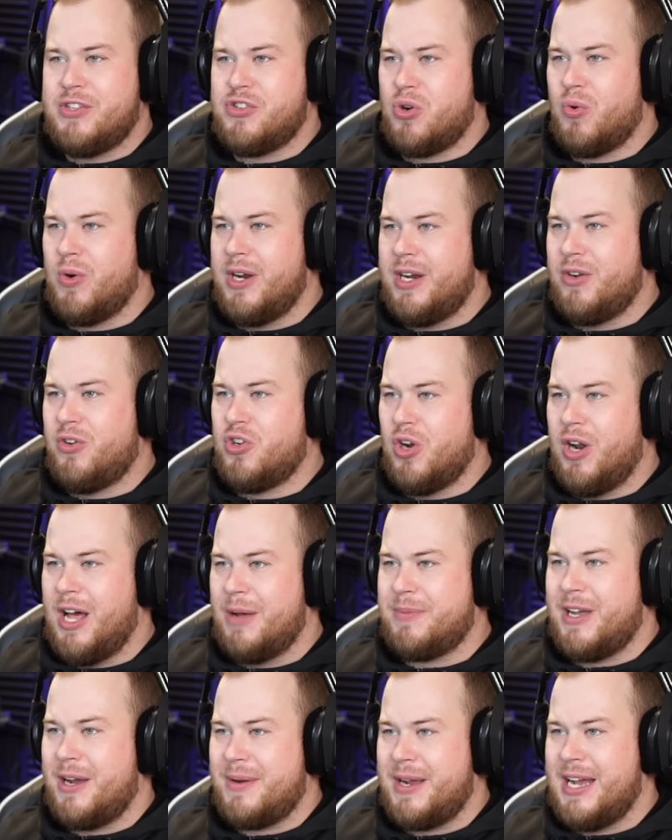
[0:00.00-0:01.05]
is already a good
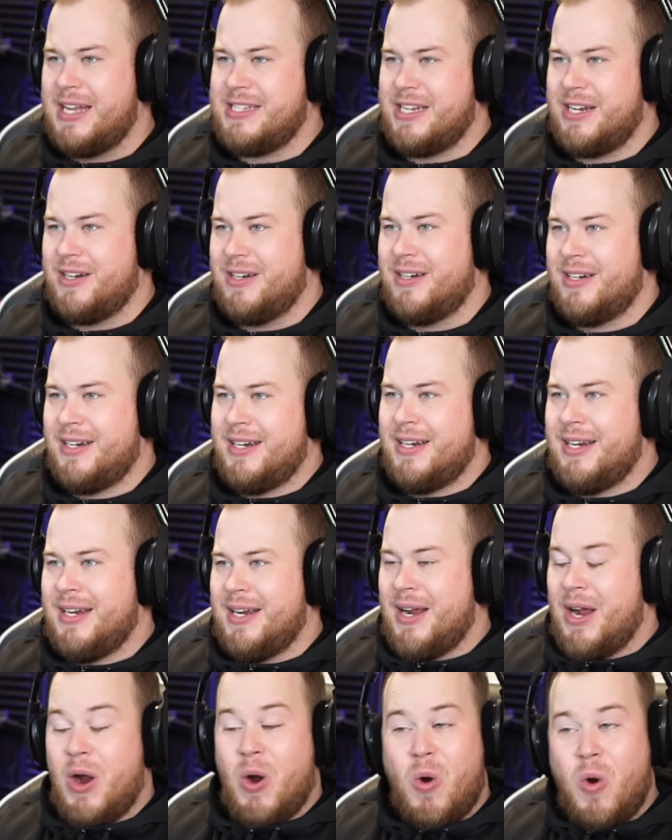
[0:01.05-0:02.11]
lap time, guys, here.
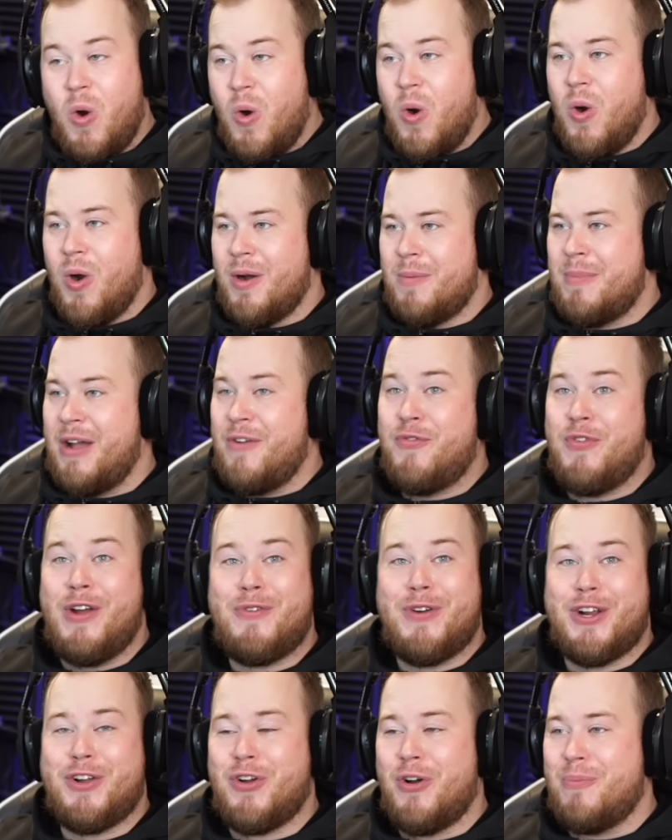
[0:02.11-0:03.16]
Whew, my
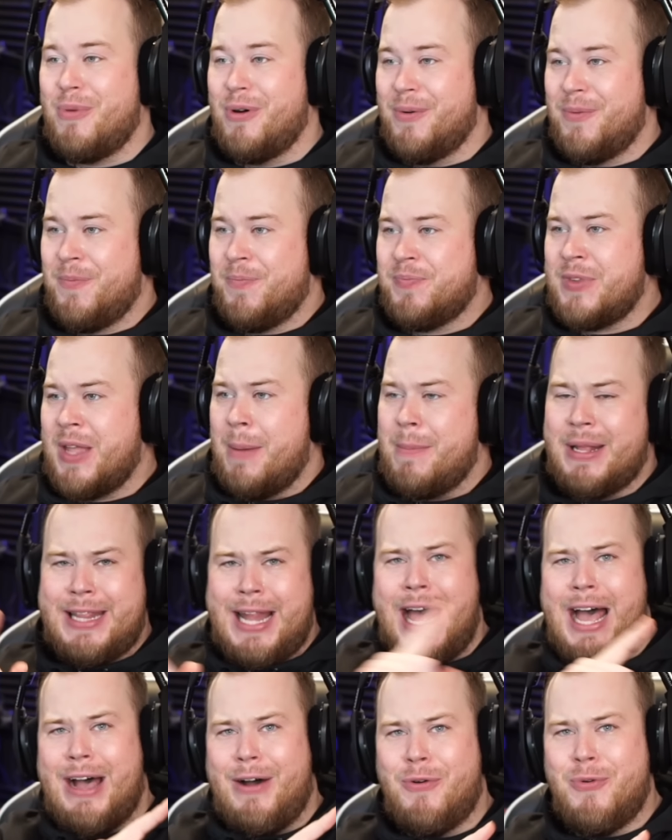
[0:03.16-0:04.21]
favorite combo. But
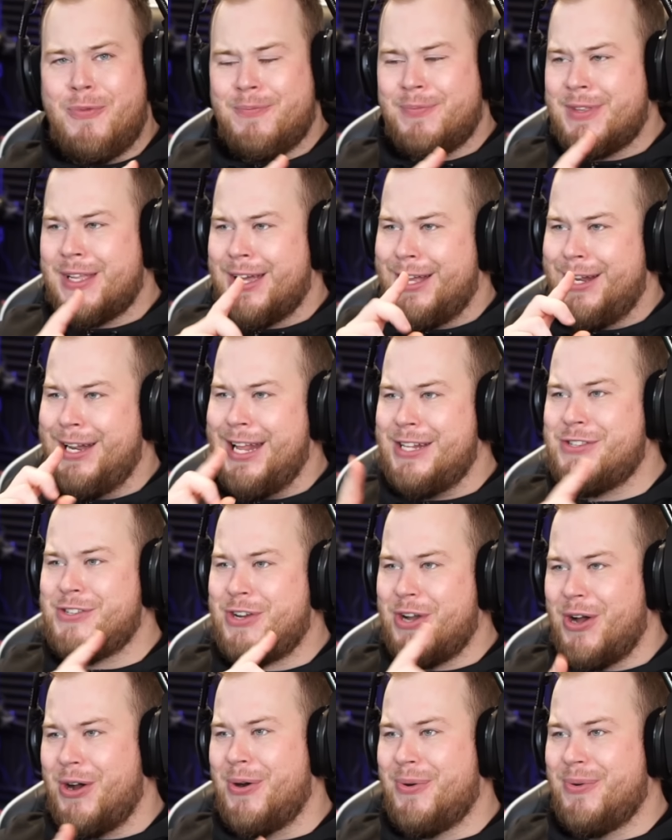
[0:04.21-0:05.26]
now, let's
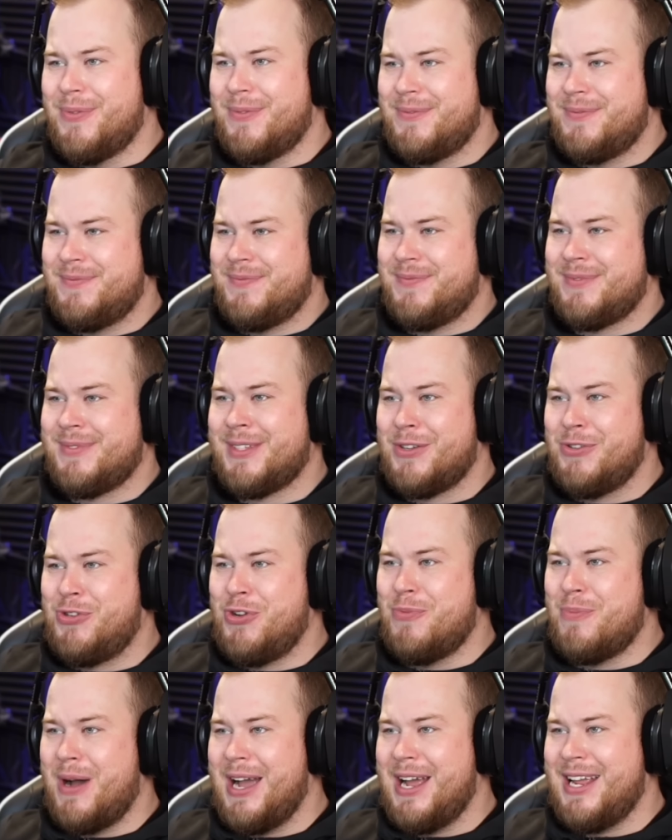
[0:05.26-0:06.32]
go
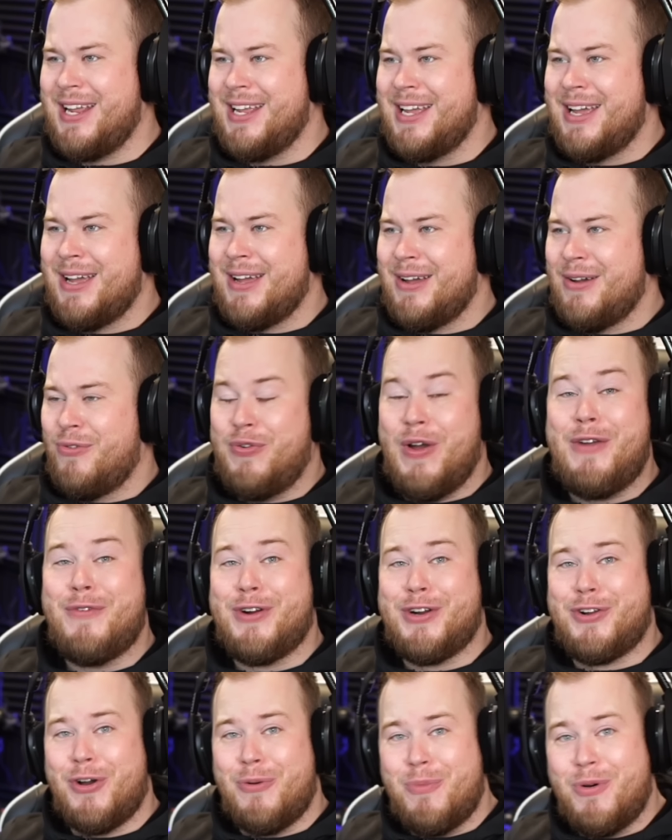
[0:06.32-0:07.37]
to my
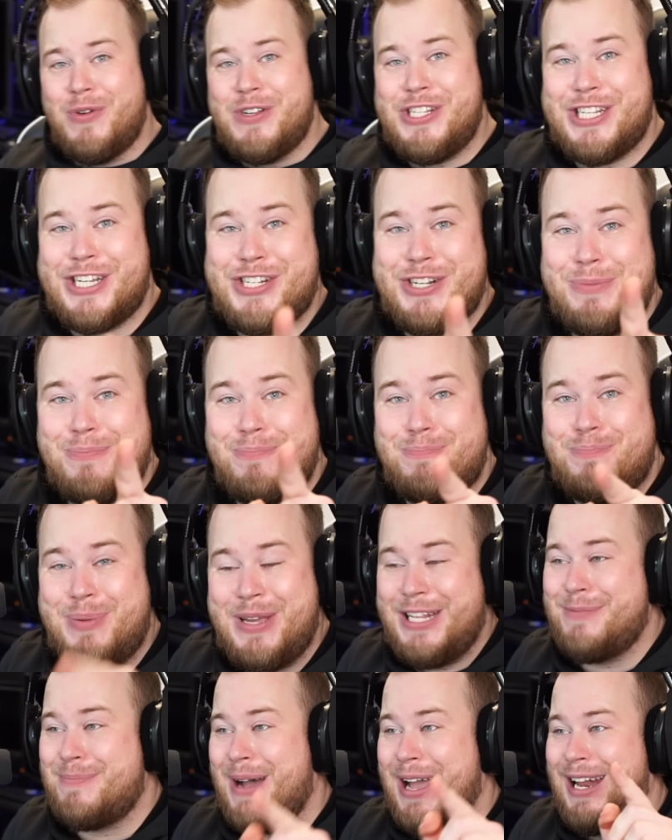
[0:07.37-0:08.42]
favorite combo, which is actually
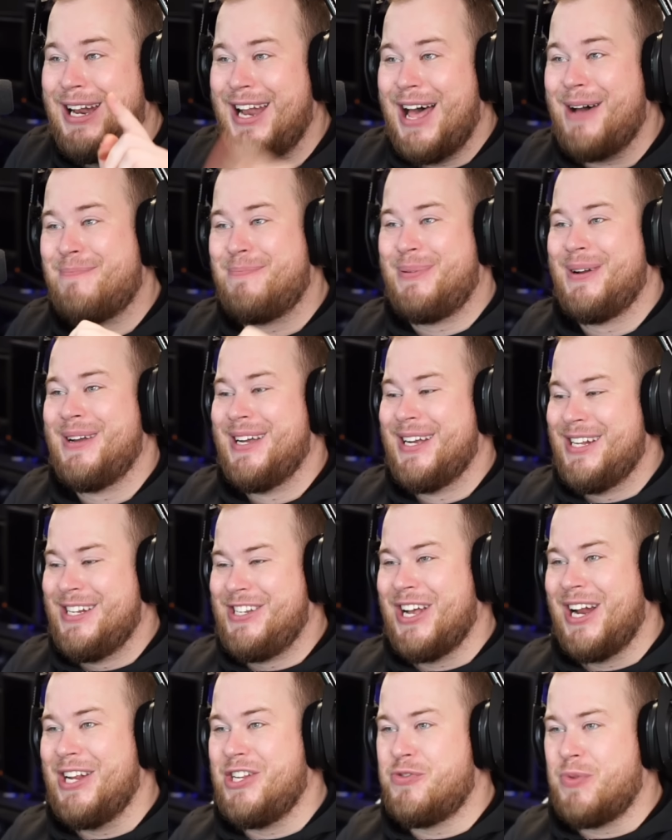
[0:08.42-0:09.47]
beat my lap
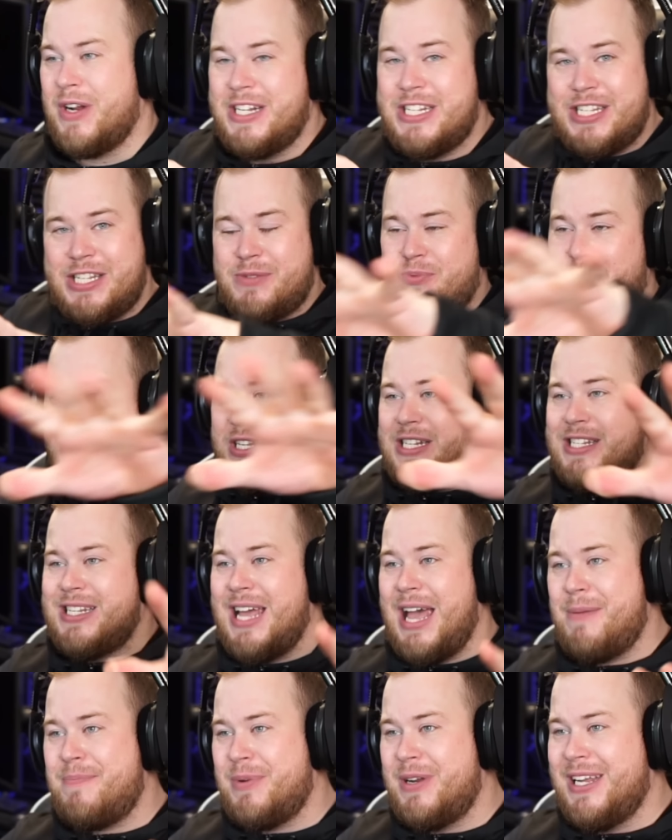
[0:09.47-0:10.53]
challenge But This is what is
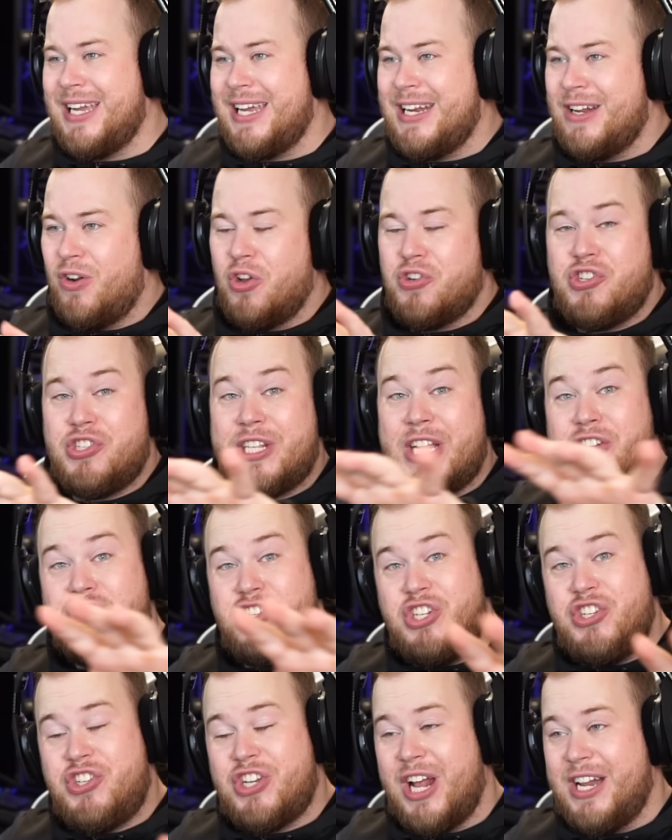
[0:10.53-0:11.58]
happening in the Logitech
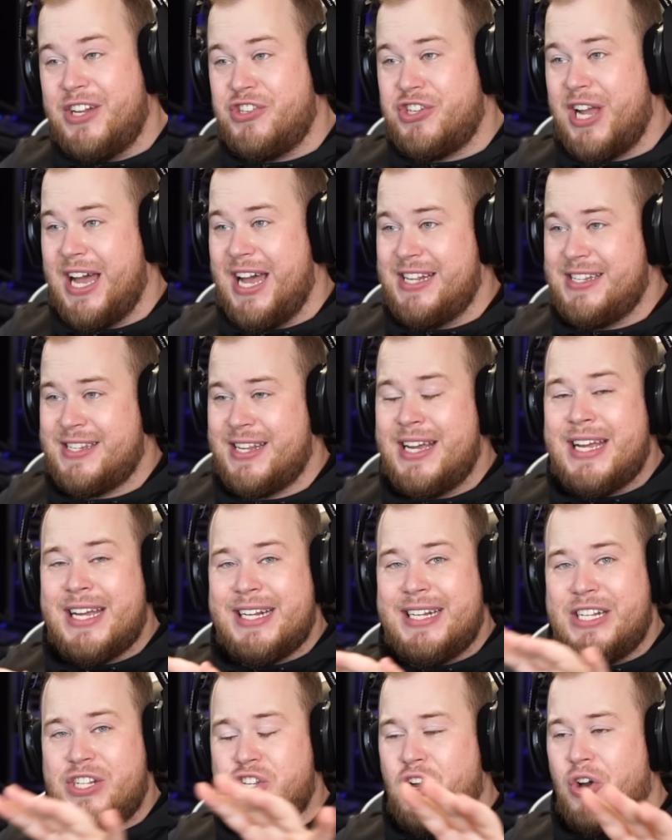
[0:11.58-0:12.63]
G challenge, guys,
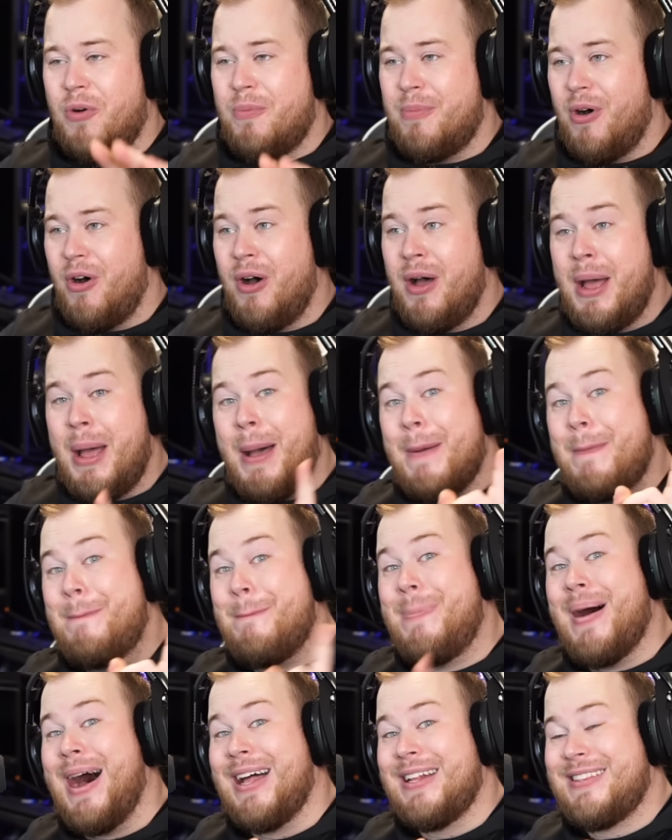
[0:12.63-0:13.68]
this combo.
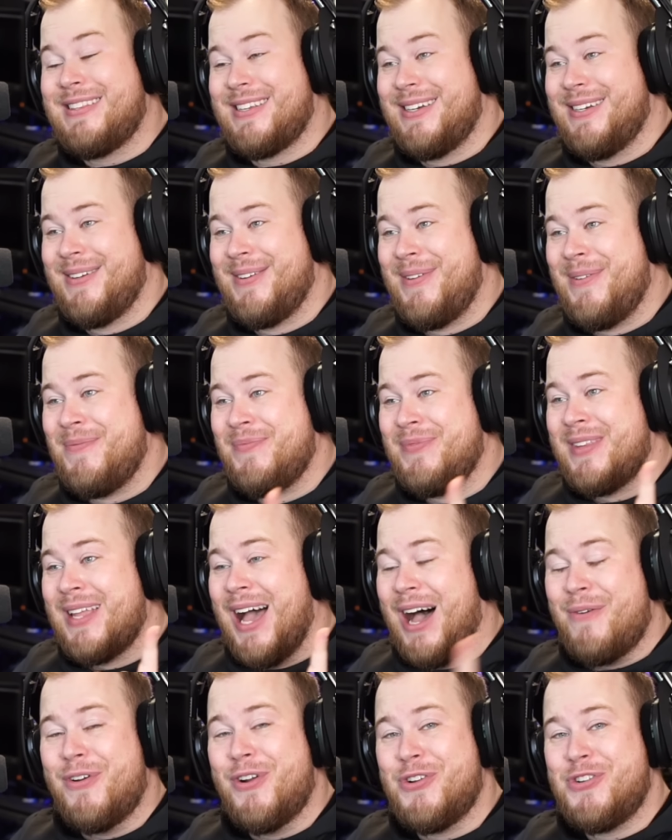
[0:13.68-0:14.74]
But
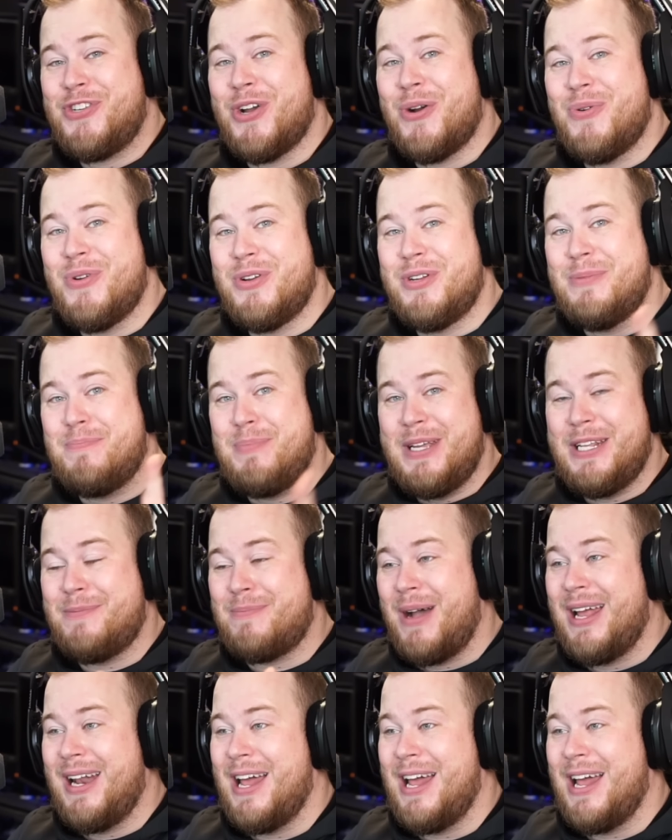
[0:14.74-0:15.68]
I want to show you the beat my